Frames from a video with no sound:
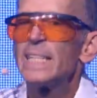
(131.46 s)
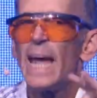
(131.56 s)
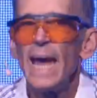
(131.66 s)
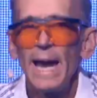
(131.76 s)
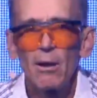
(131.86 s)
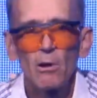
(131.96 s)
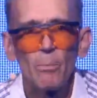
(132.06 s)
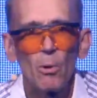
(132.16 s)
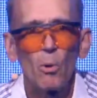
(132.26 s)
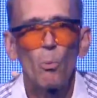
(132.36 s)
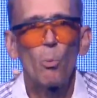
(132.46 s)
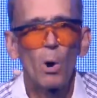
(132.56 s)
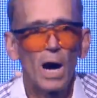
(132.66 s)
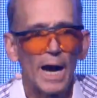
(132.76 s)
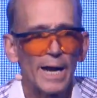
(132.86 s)
Terrible.
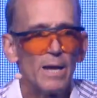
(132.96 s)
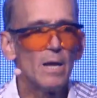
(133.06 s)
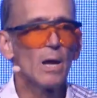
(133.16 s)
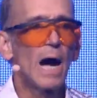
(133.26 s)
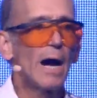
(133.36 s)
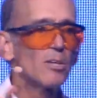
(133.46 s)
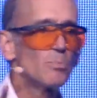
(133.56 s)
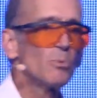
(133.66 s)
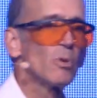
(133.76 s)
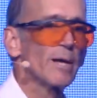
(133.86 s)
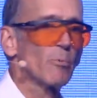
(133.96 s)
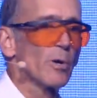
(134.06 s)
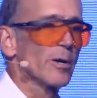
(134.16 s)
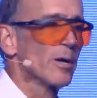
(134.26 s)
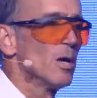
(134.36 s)
Why? How does blue light
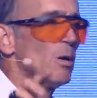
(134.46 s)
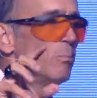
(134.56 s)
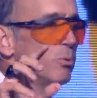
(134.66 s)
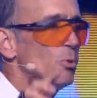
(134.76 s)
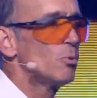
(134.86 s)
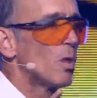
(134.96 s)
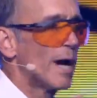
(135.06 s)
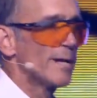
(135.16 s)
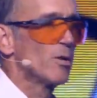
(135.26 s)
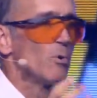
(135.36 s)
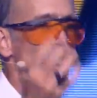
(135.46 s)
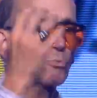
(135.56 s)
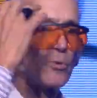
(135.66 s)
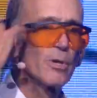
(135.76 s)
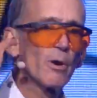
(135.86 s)
work? Blue light goes
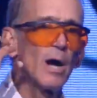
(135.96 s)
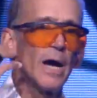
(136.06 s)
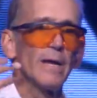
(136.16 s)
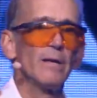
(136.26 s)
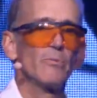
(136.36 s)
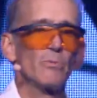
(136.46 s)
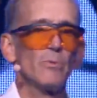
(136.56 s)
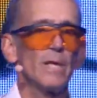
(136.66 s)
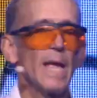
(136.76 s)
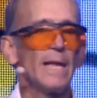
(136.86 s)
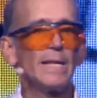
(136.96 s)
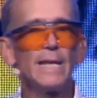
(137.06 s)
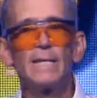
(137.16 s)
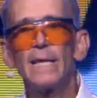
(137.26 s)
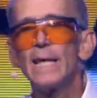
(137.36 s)
through your eye through, and
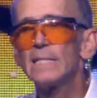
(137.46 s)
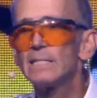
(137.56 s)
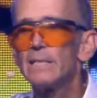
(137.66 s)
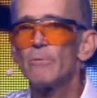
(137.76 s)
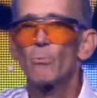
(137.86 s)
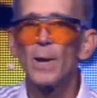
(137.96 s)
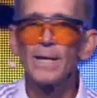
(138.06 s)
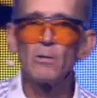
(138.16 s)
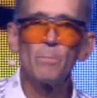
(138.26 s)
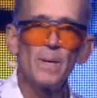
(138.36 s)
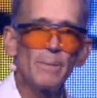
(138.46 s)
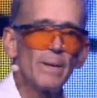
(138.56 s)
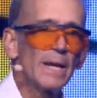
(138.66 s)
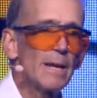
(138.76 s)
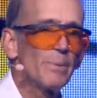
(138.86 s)
it hits the retinal
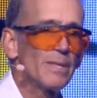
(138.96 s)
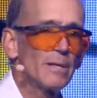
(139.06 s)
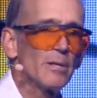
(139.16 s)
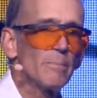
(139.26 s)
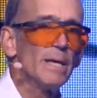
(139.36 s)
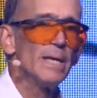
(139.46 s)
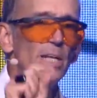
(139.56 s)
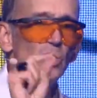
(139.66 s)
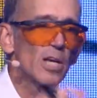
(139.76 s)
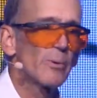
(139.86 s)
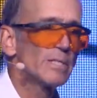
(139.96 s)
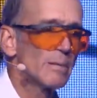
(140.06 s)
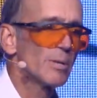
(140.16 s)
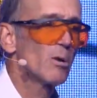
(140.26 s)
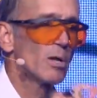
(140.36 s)
pigmented epithelium. It generates
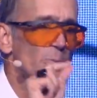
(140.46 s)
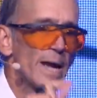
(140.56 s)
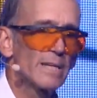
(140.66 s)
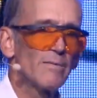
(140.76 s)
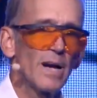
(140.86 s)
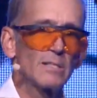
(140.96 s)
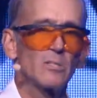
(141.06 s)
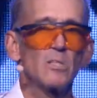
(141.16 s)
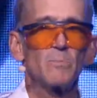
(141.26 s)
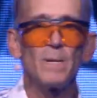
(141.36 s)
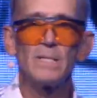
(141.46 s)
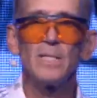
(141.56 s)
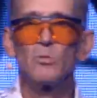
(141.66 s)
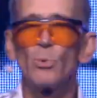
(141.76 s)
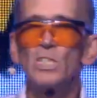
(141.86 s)
something called a reactive oxygen
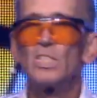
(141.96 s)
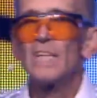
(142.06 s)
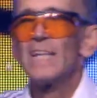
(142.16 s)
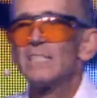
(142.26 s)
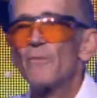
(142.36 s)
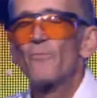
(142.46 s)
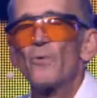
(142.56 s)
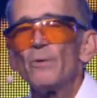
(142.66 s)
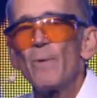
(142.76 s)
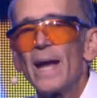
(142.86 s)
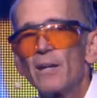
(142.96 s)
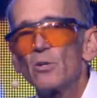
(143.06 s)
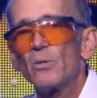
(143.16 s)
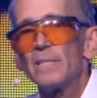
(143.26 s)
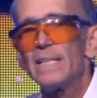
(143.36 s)
species, which sends a free
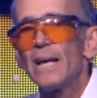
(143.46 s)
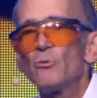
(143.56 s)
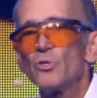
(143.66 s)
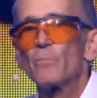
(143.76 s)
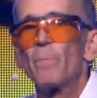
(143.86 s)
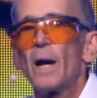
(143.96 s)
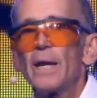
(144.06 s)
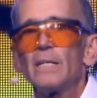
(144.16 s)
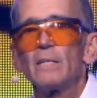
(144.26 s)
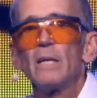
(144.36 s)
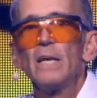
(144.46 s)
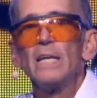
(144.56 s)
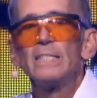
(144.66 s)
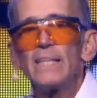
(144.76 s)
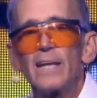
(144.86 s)
radical and tells your body to
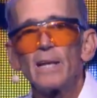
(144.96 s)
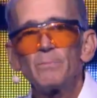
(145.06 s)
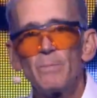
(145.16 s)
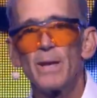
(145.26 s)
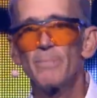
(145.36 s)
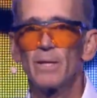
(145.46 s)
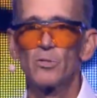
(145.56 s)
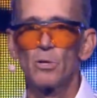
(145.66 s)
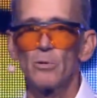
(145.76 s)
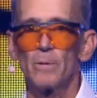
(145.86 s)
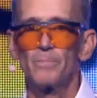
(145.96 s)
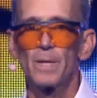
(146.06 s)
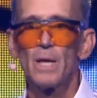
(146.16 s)
set it up to make melatonin.